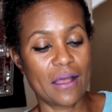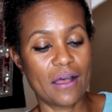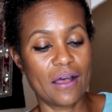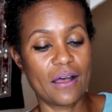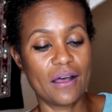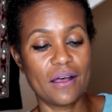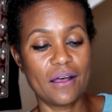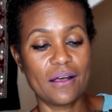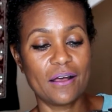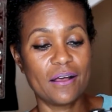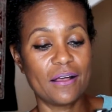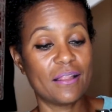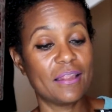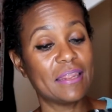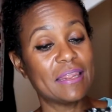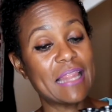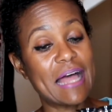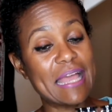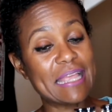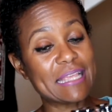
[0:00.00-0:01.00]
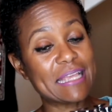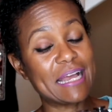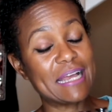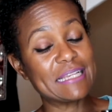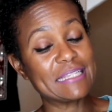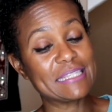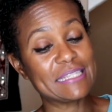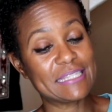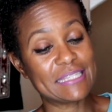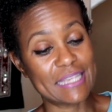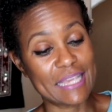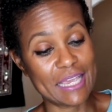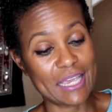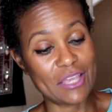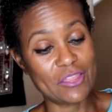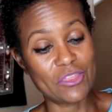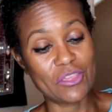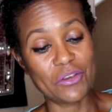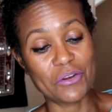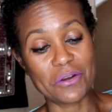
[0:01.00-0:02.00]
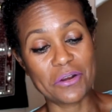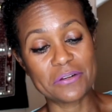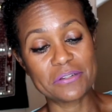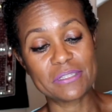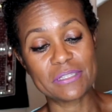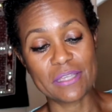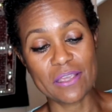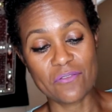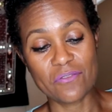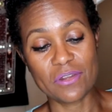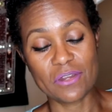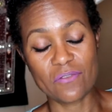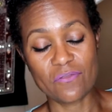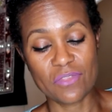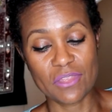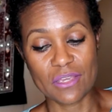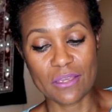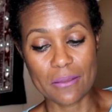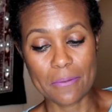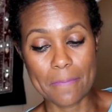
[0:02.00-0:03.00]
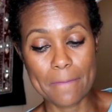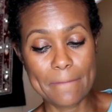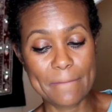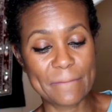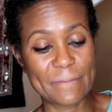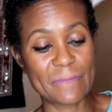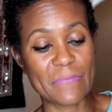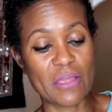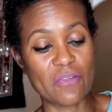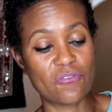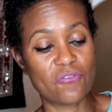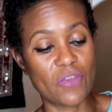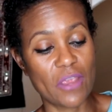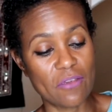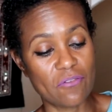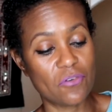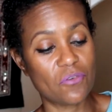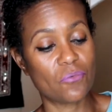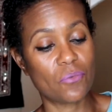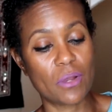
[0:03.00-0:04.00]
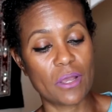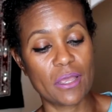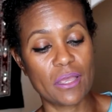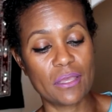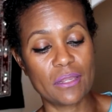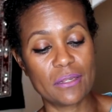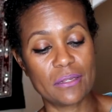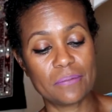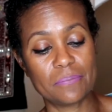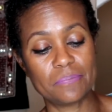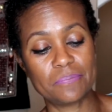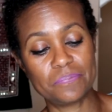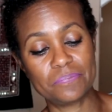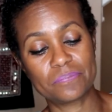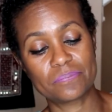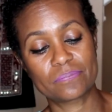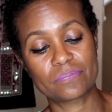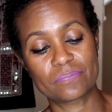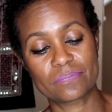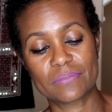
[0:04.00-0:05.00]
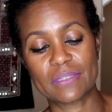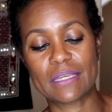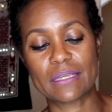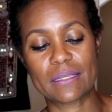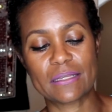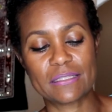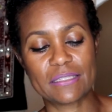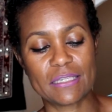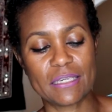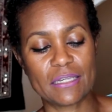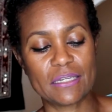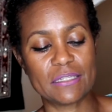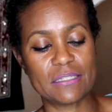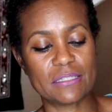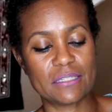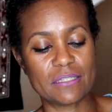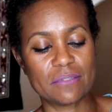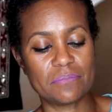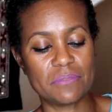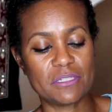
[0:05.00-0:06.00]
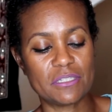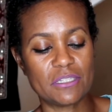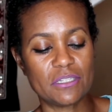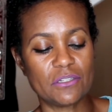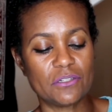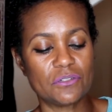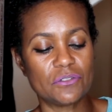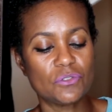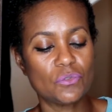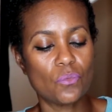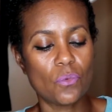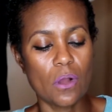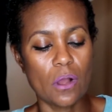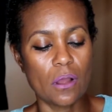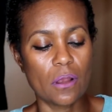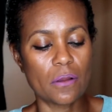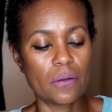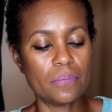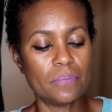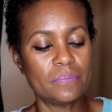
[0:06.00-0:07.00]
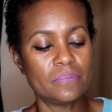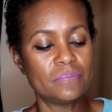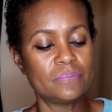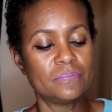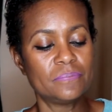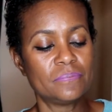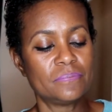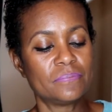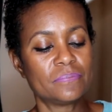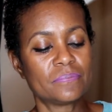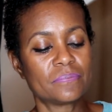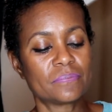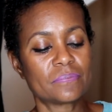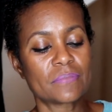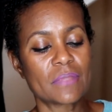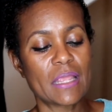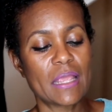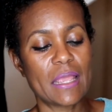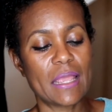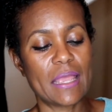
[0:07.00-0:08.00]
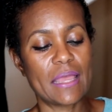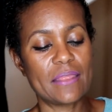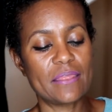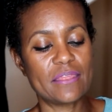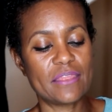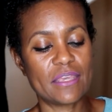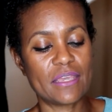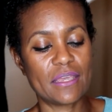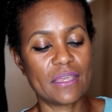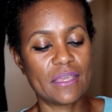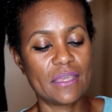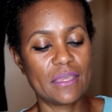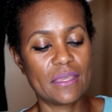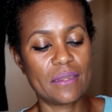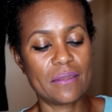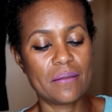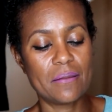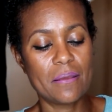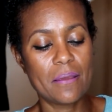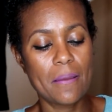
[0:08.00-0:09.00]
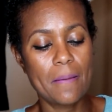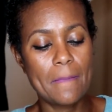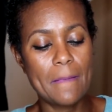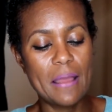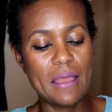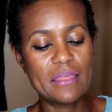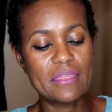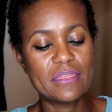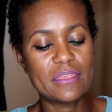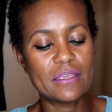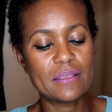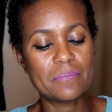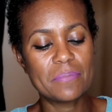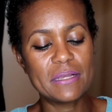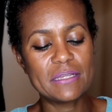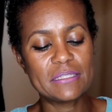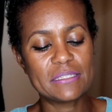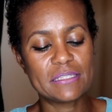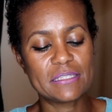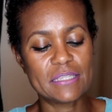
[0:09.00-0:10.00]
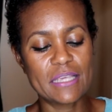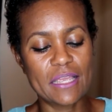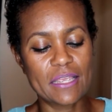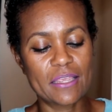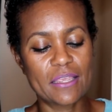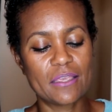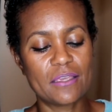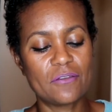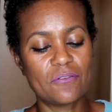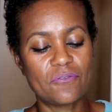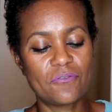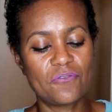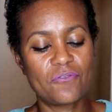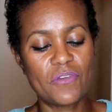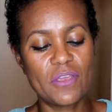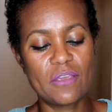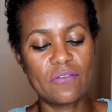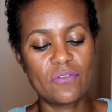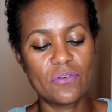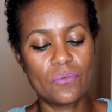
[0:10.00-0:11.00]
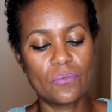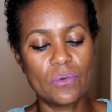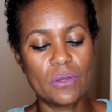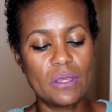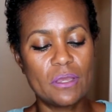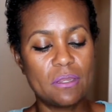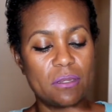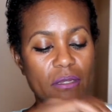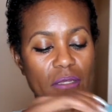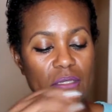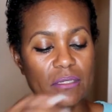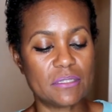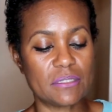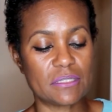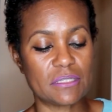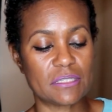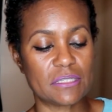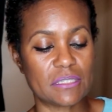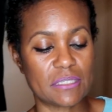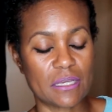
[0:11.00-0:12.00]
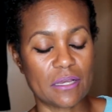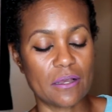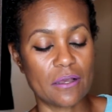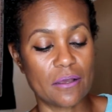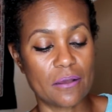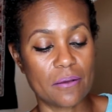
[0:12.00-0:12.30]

like I said, there are 7 of them. My favorite one, like I said, is the Matière Noire. And then I think my second favorite one is